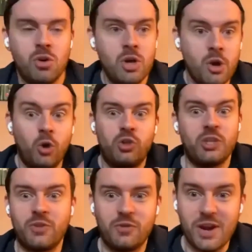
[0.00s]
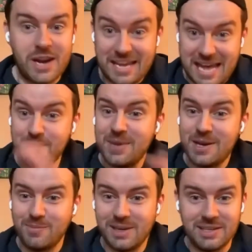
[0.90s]
or just for fun, and it can be
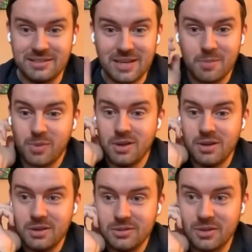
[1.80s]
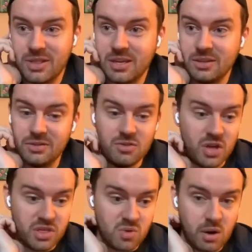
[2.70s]
completely separate. So I think it's
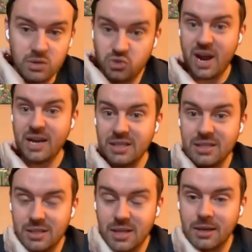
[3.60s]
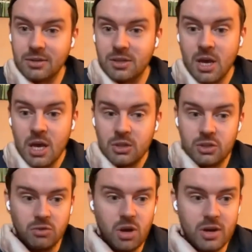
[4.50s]
nothing wrong with trying these things,
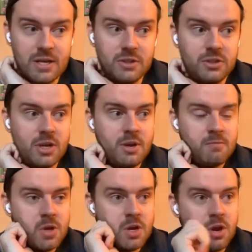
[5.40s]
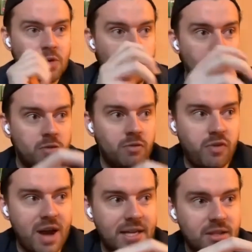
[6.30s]
so long as, you know, you can
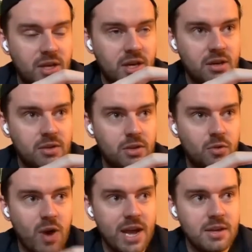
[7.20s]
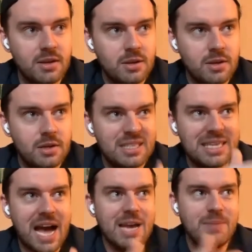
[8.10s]
find the right
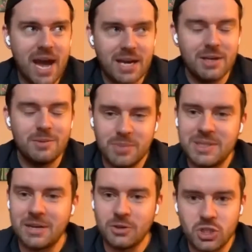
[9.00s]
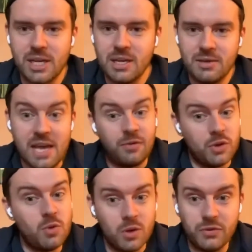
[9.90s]
tie back, potentially,
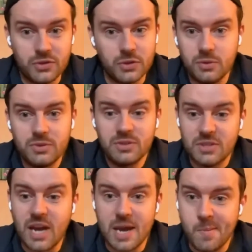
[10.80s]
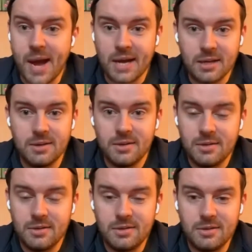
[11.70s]
if you want to tie it back,
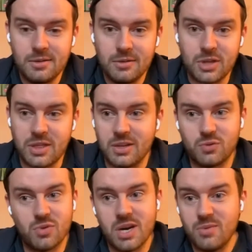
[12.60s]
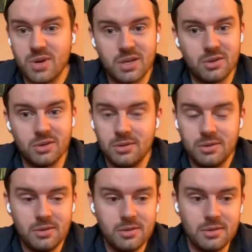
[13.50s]
which I think is really, really cool.
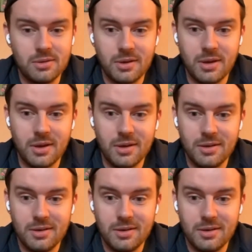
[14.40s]
Yeah.